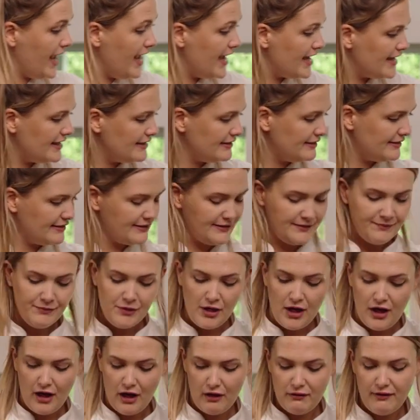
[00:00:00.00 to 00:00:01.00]
is
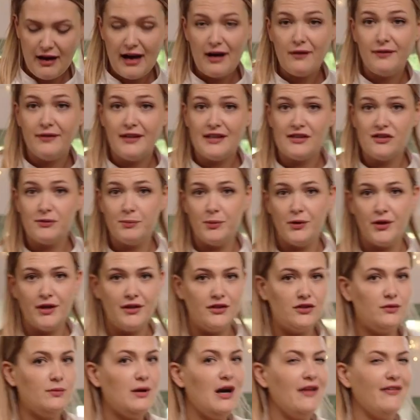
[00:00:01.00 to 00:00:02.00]
around this point
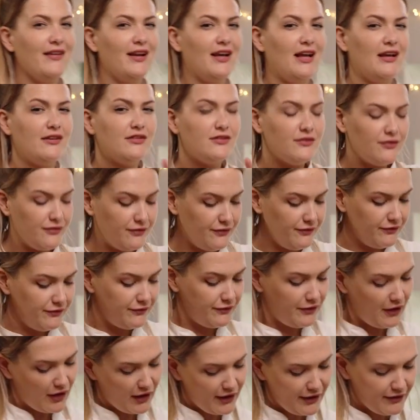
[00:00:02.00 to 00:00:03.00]
as well, in the last
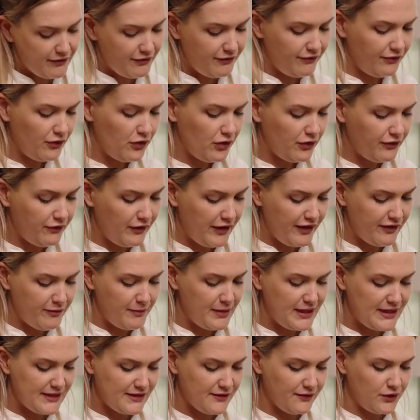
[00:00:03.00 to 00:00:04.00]
4 or 5
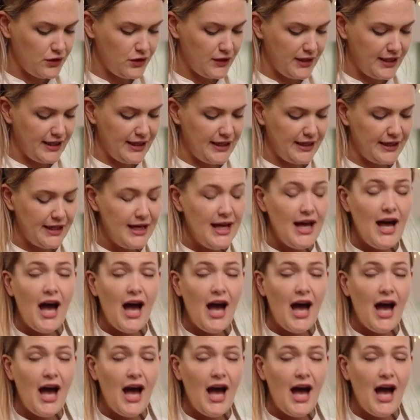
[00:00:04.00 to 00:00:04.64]
minutes of cooking,